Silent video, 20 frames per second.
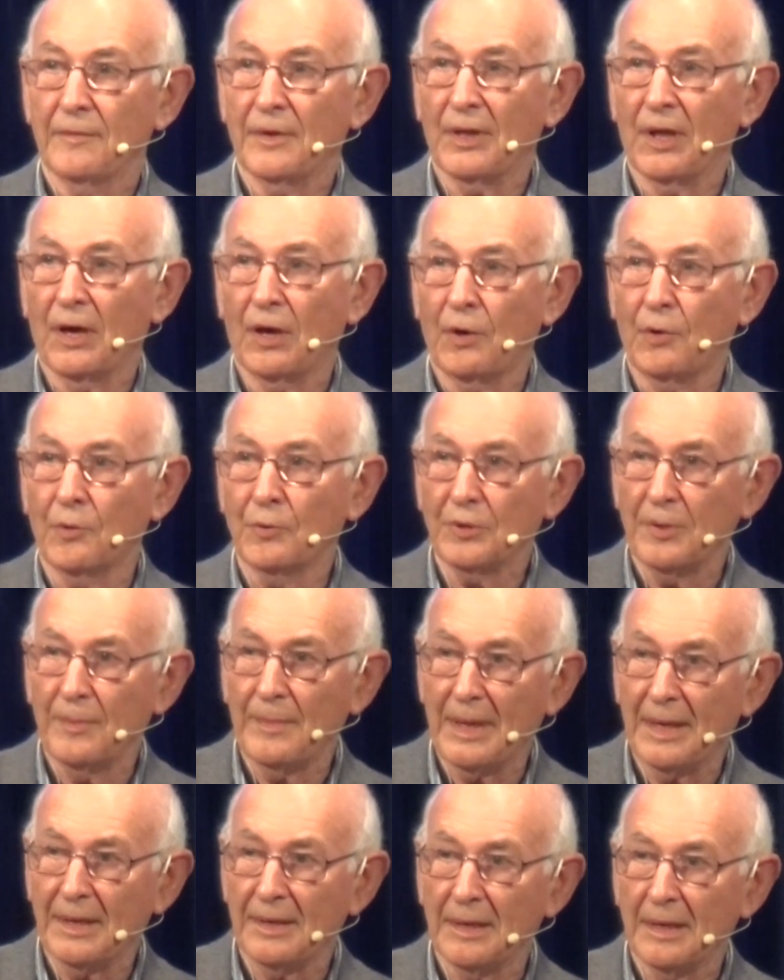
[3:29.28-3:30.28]
The older
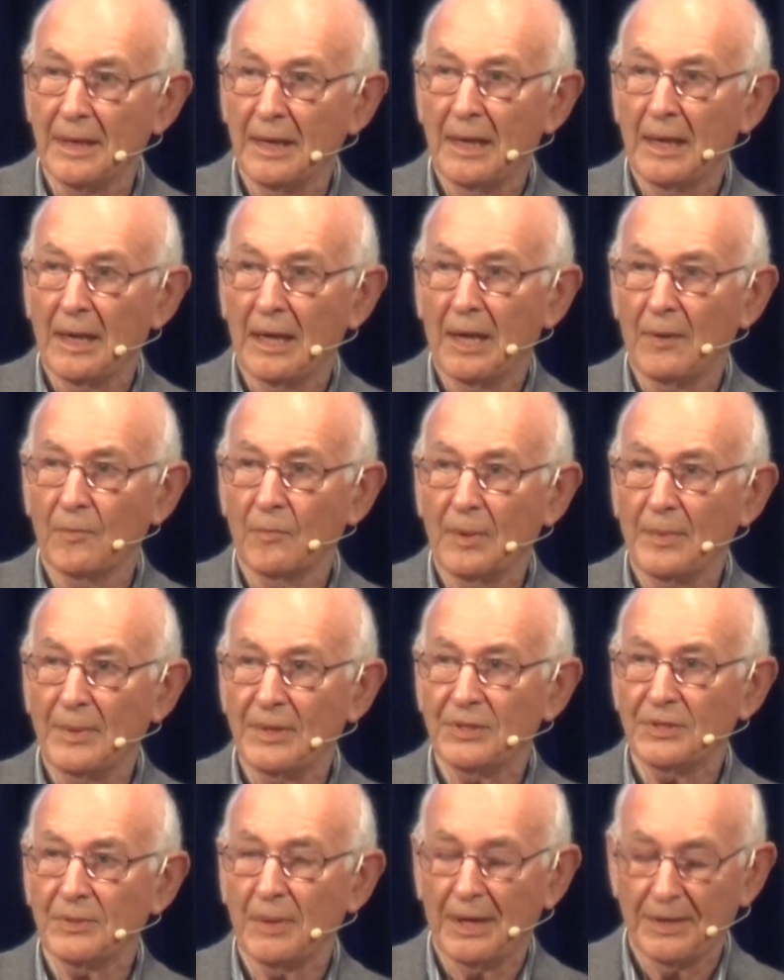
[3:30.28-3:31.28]
men and
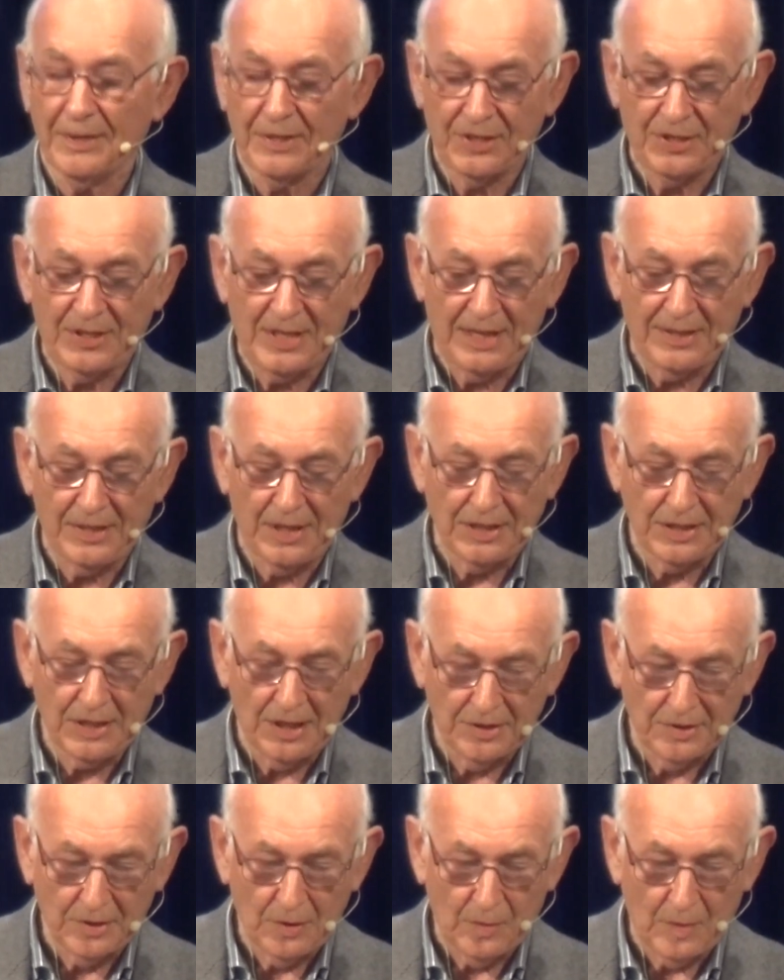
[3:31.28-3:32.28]
women to understand the
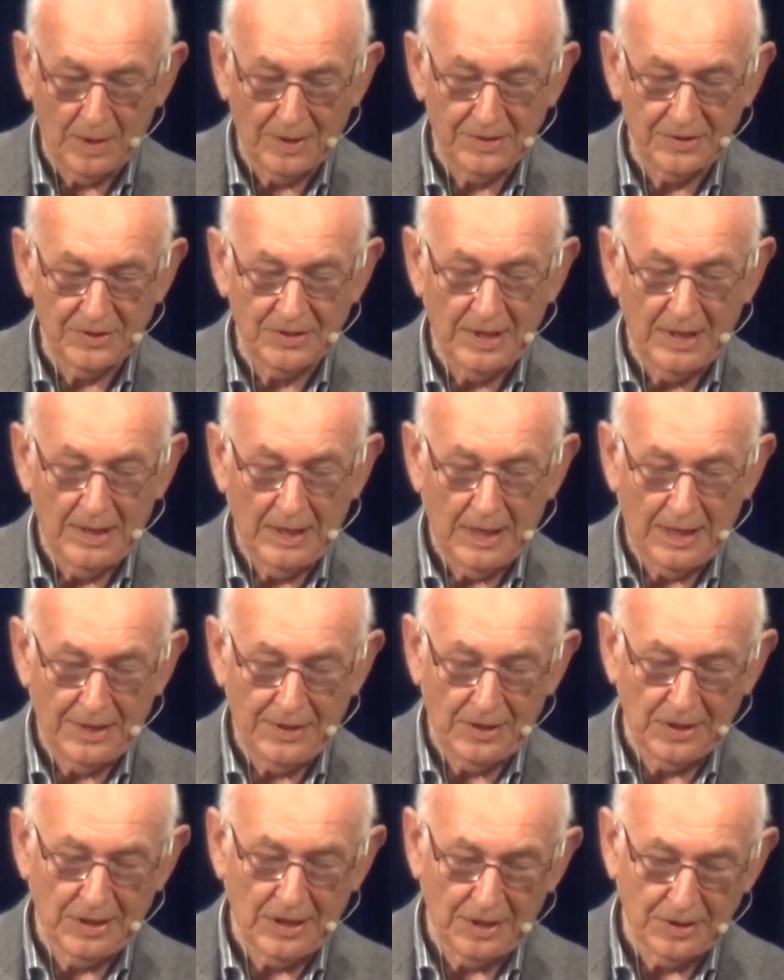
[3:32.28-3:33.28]
younger ones,
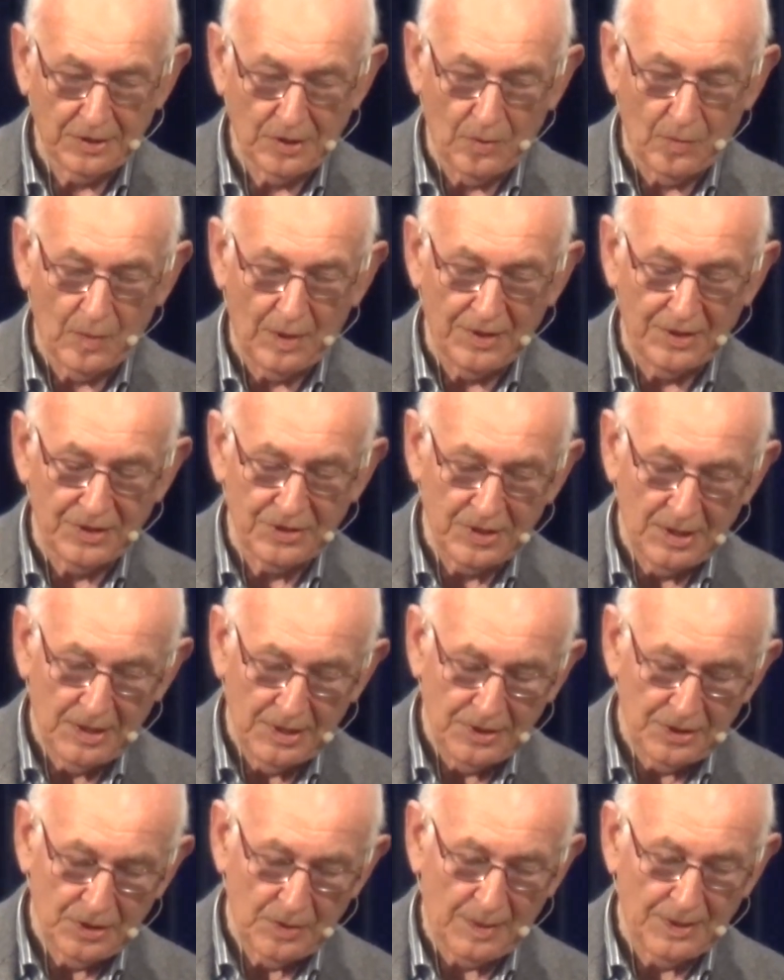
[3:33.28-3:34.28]
and the younger ones
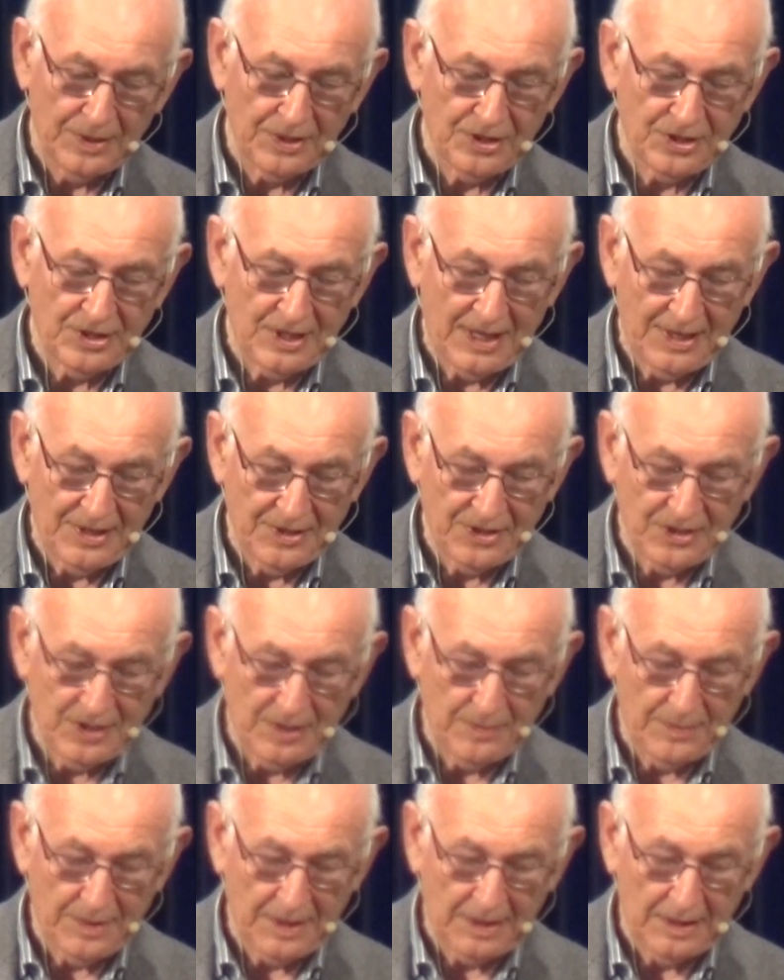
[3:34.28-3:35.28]
to understand
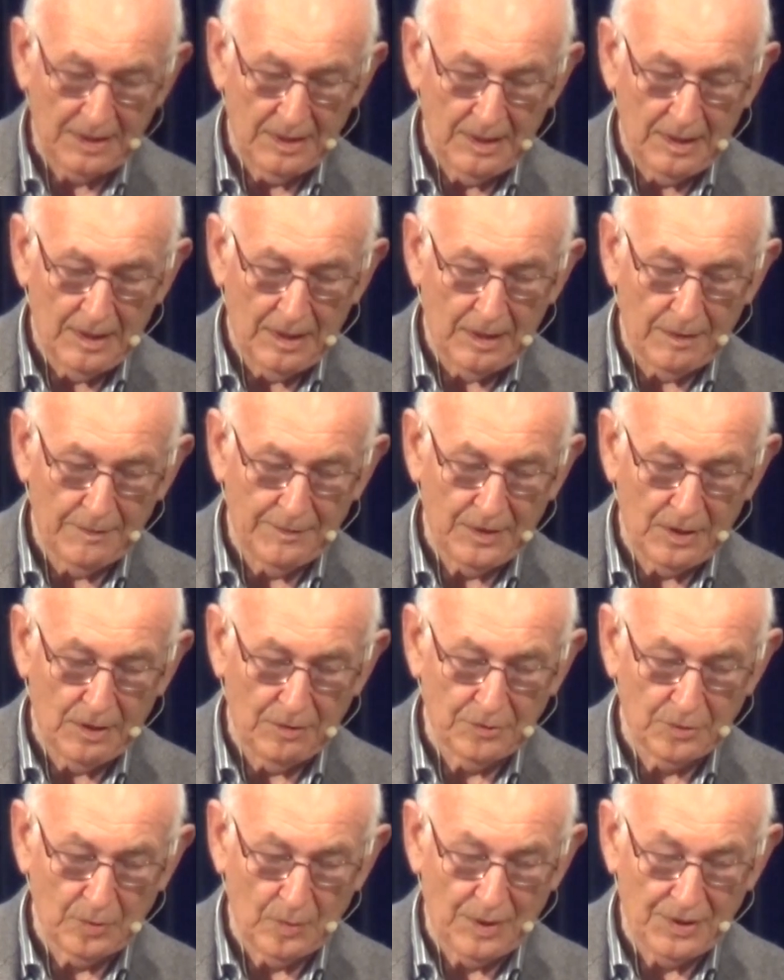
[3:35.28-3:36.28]
something of the
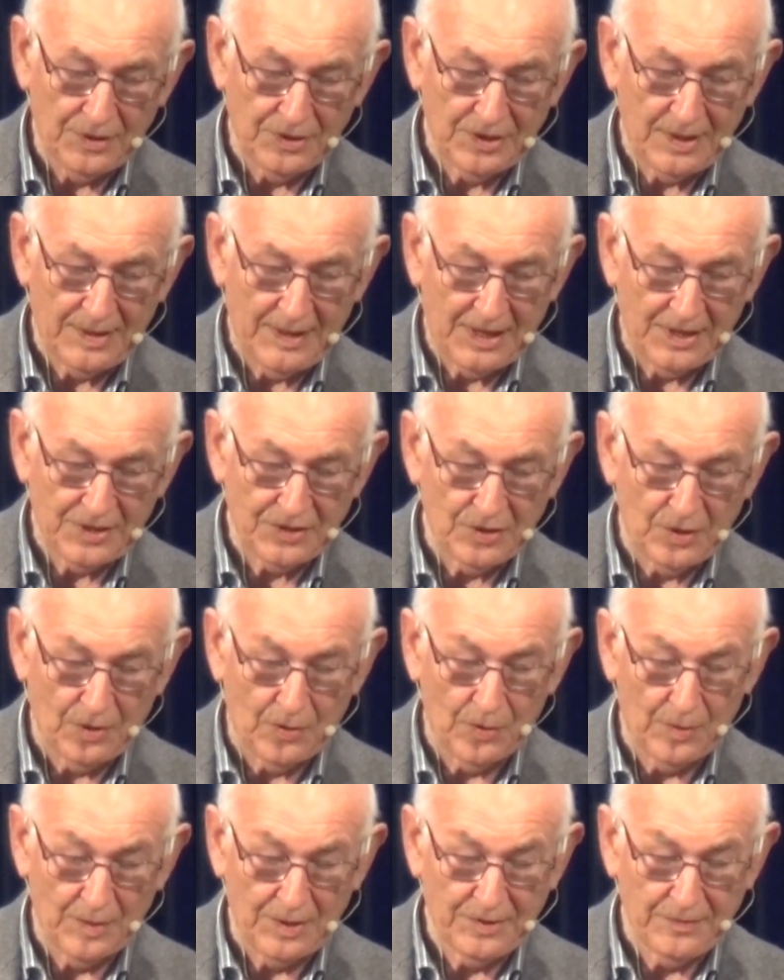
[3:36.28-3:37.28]
older ones, and that's
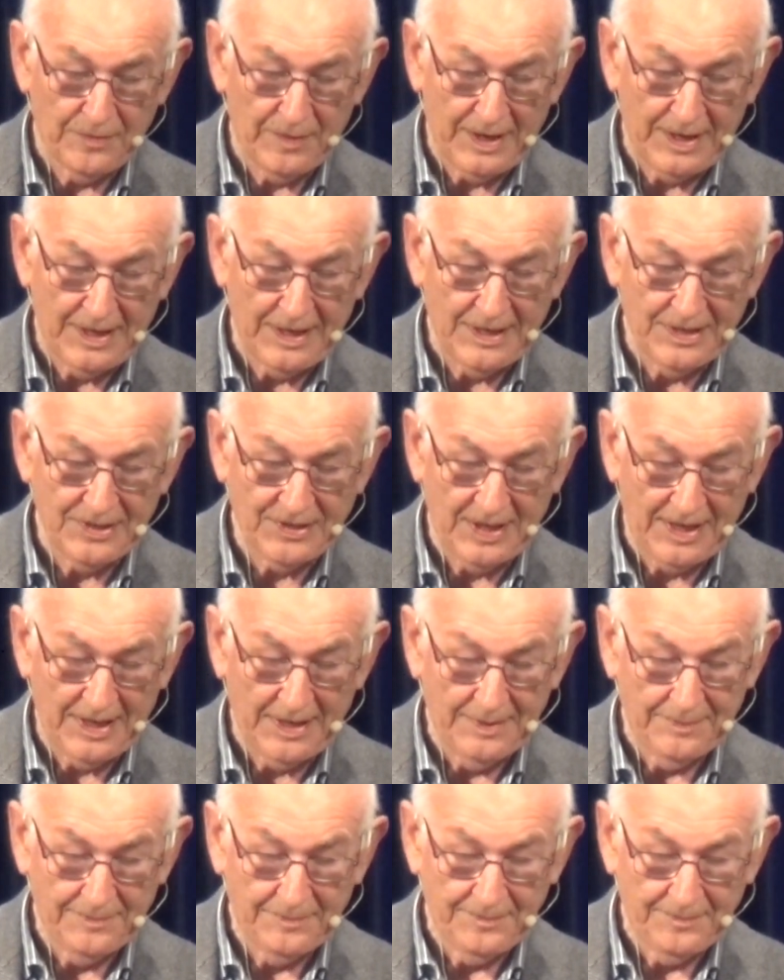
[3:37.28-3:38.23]
not always very easy.